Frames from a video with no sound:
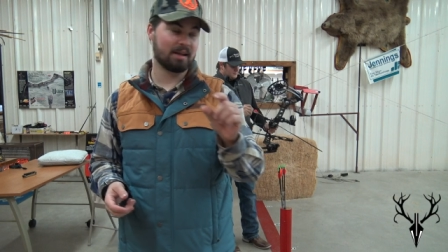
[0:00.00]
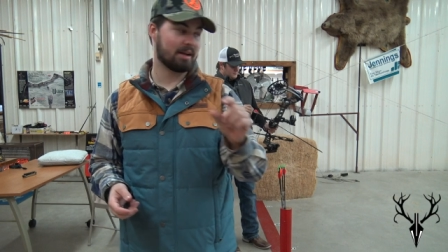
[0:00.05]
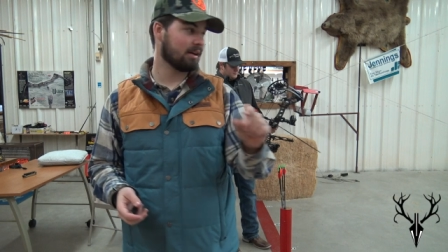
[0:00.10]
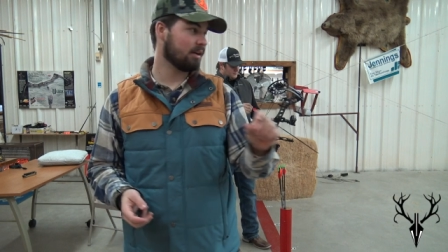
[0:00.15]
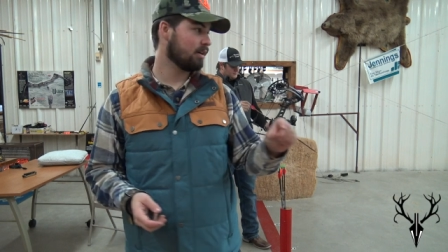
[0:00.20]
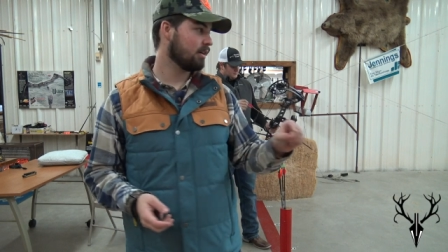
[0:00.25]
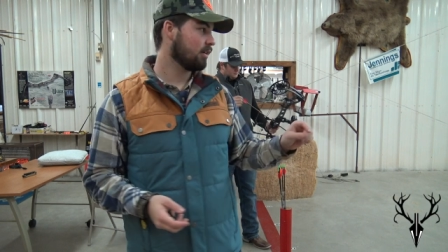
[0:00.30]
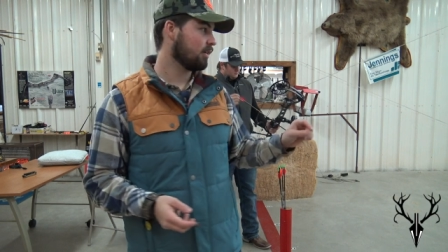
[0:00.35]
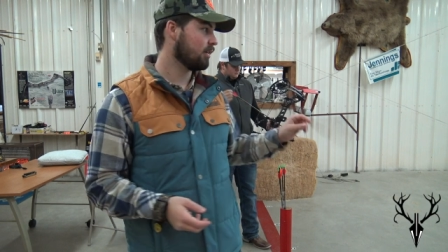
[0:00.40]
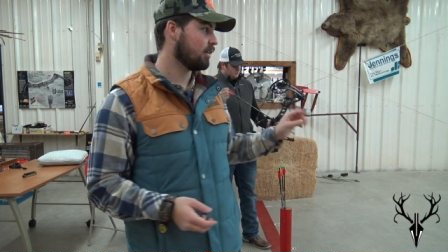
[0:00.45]

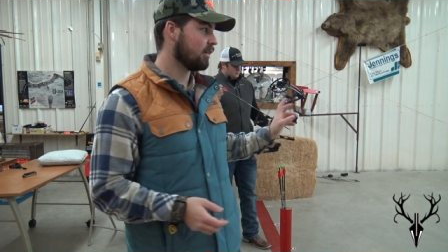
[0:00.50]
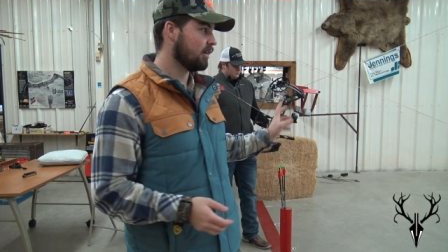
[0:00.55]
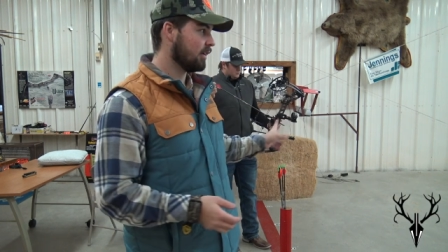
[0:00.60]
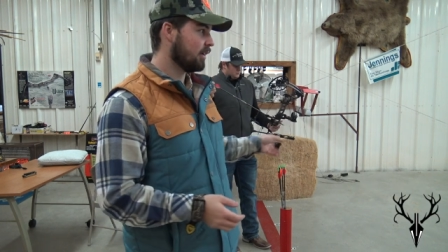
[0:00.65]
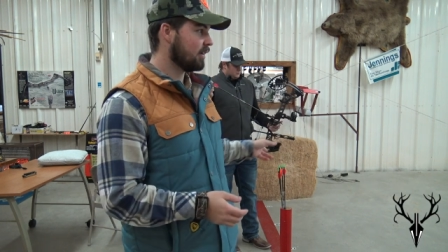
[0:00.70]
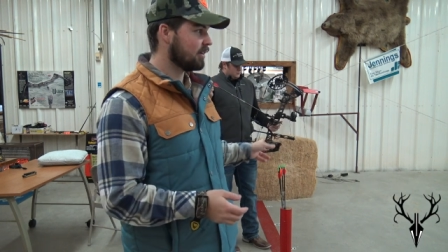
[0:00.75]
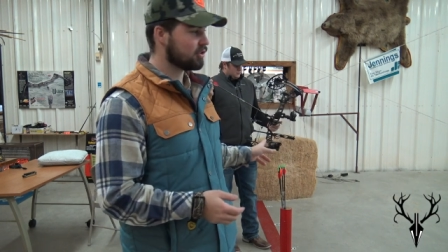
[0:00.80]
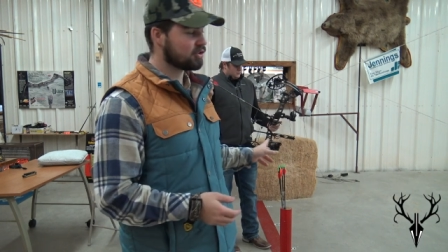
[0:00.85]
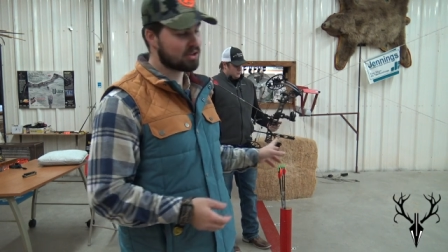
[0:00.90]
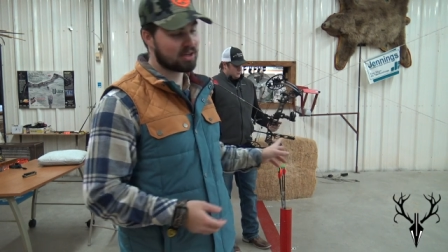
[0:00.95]
there.
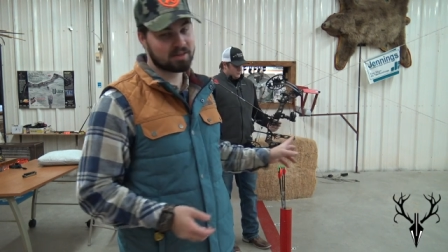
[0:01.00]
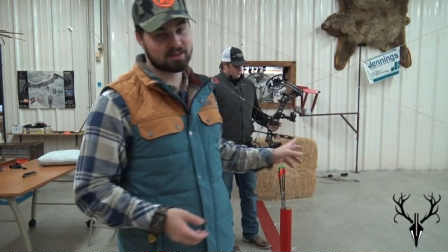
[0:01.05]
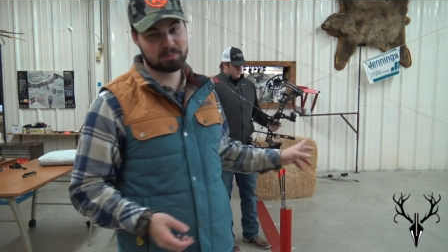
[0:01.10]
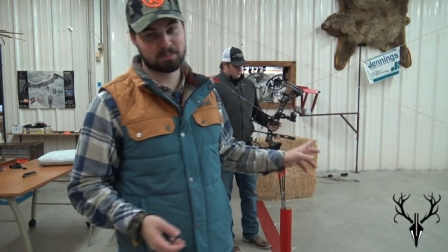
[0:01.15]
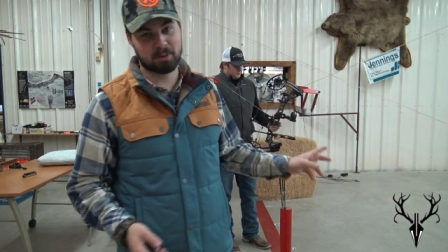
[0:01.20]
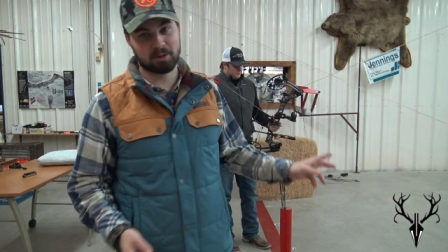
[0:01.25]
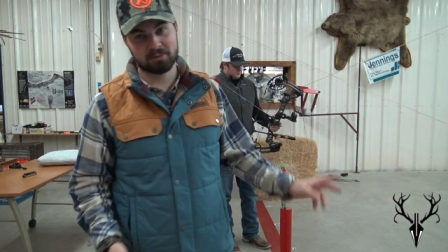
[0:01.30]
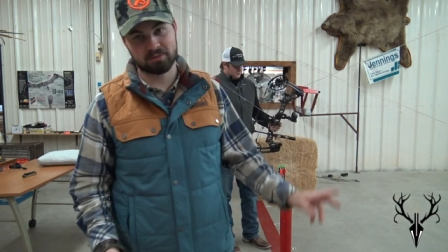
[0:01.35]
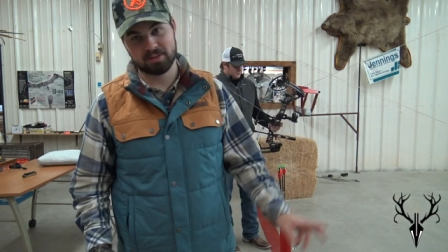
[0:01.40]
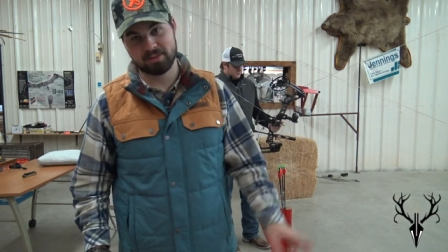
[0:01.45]
Shay's
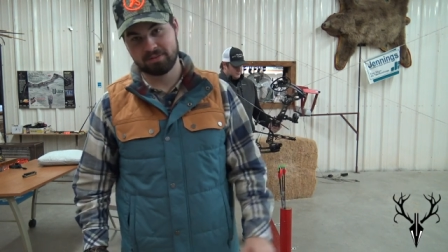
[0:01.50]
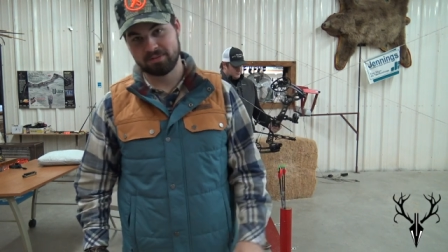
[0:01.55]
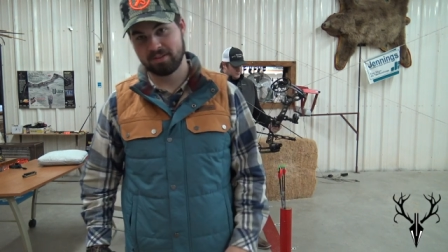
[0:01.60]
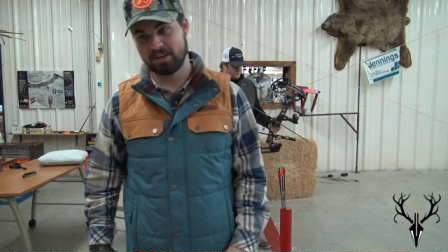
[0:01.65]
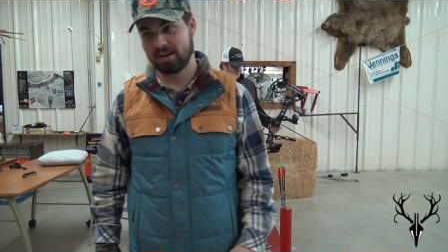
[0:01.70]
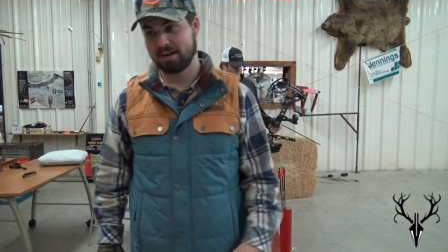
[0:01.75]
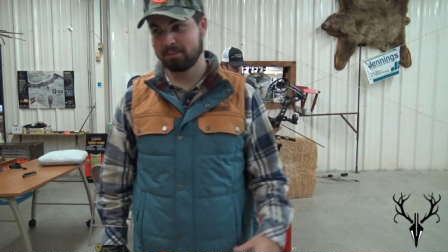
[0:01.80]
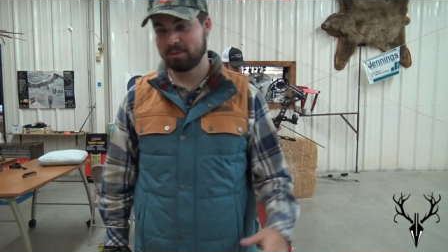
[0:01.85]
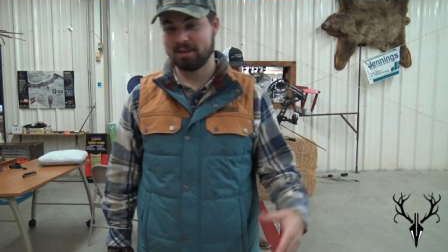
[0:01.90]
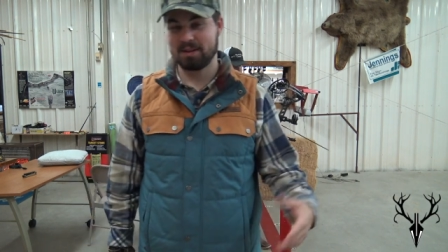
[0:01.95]
perfectly
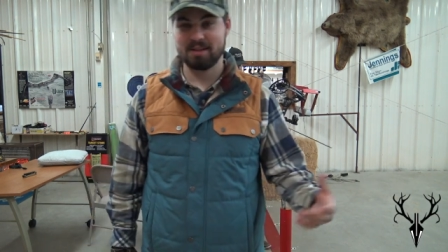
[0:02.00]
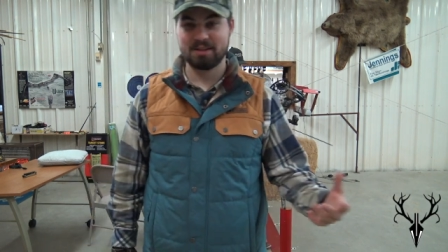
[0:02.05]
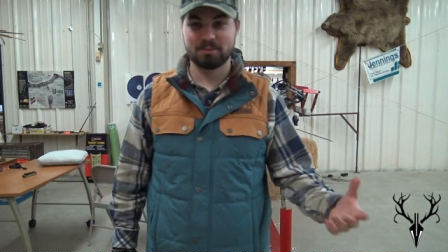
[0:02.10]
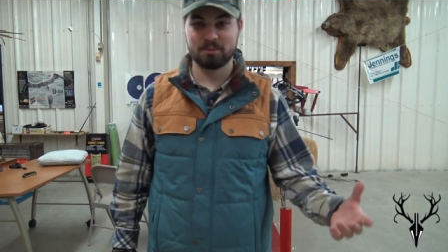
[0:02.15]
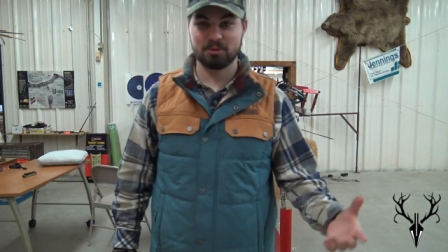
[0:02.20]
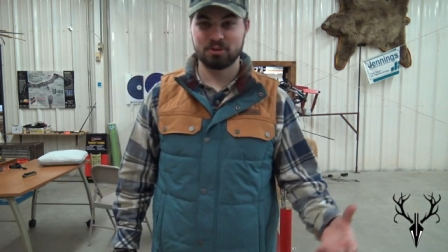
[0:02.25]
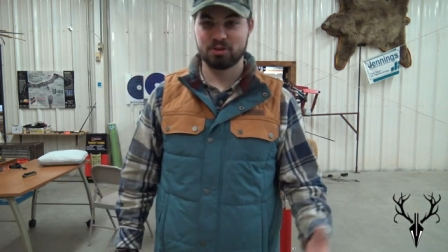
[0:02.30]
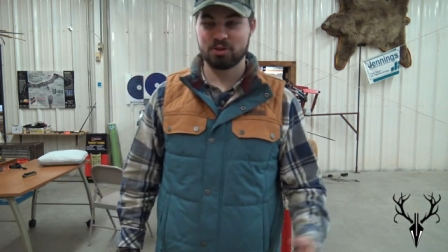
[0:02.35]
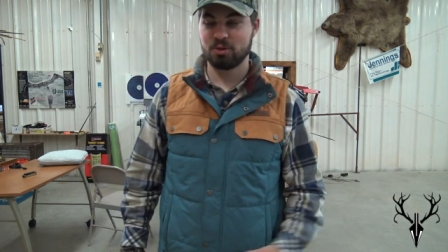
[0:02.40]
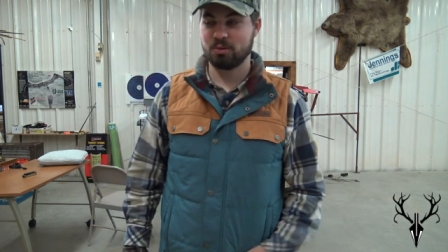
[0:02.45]
fine, but he's
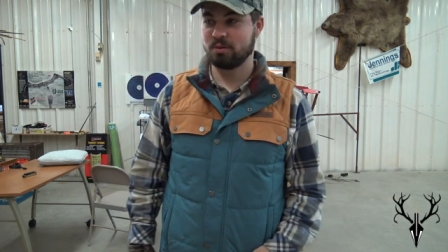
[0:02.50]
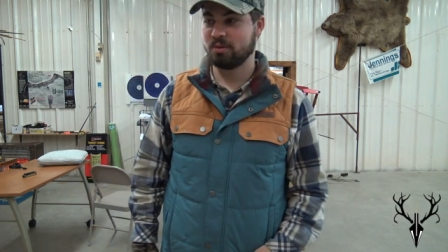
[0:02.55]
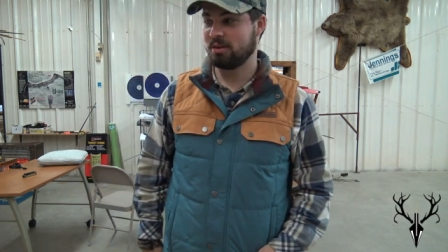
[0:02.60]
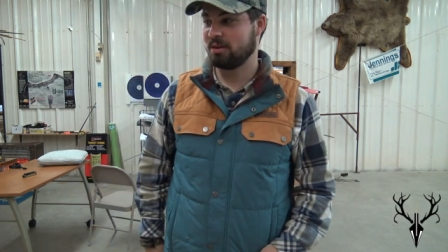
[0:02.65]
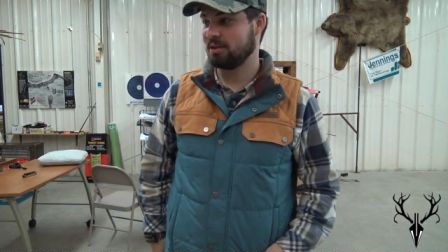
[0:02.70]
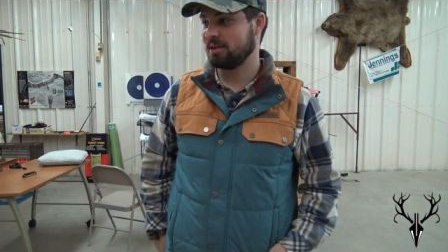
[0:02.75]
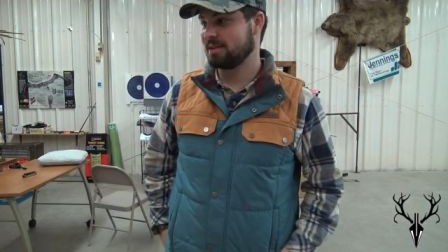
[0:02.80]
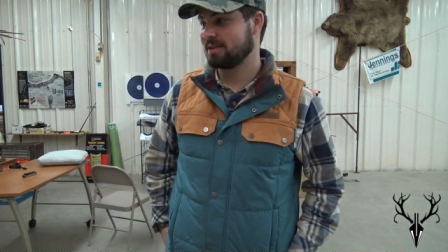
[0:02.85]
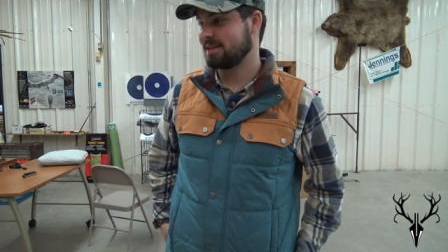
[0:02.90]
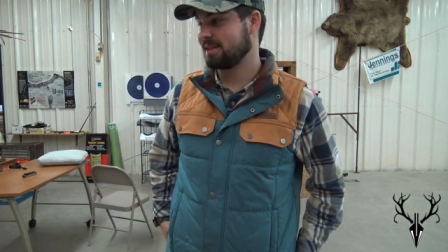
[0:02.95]
been shooting
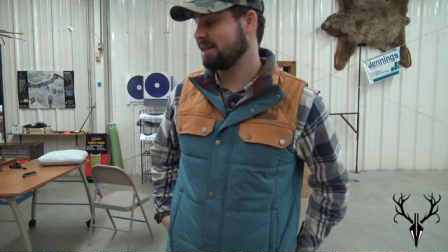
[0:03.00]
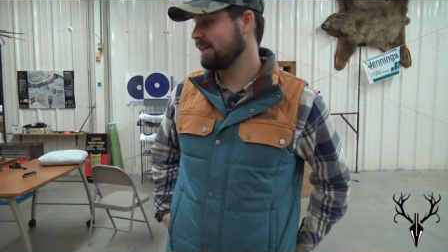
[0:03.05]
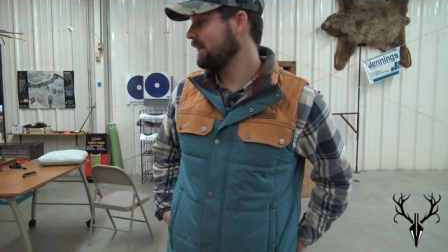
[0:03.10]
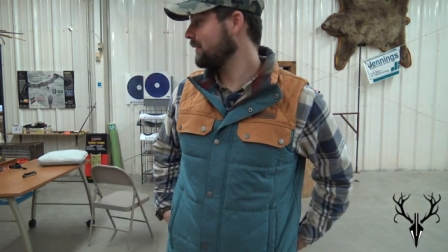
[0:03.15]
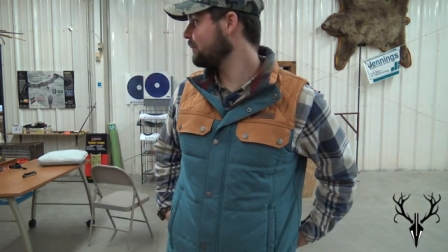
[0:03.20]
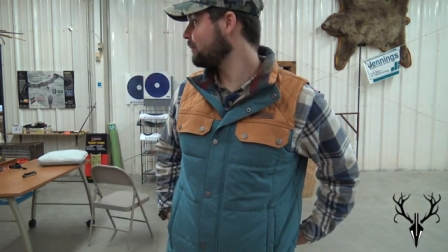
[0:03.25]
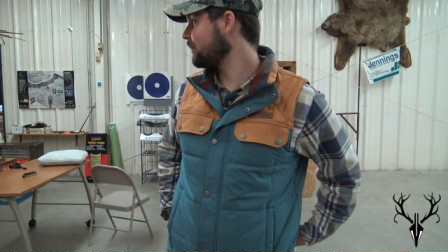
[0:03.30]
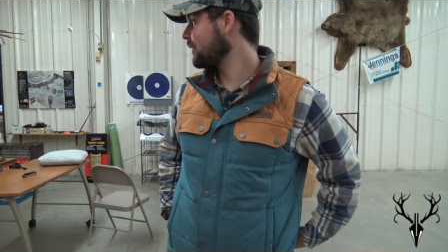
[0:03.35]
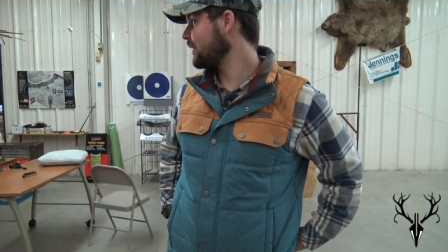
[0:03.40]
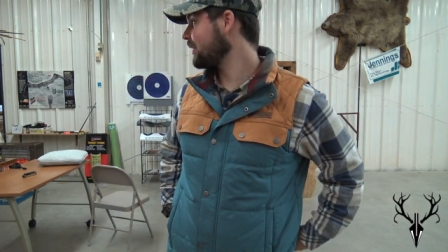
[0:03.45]
all the
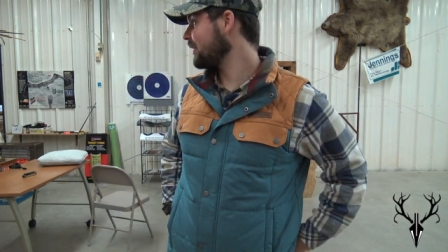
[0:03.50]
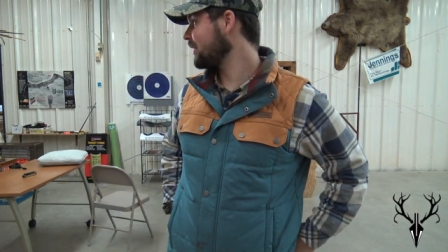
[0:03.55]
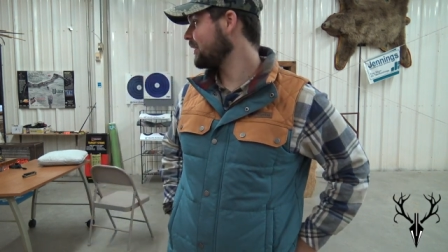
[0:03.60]
time. Me,